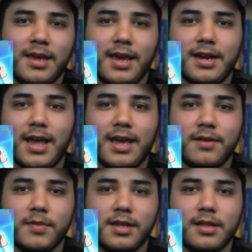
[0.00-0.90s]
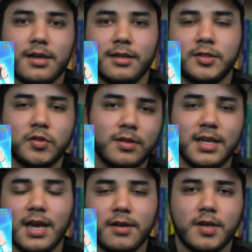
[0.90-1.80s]
an anime, like a
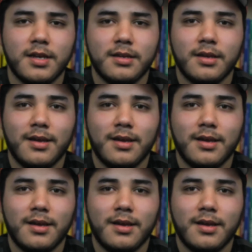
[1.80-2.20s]
2D anime.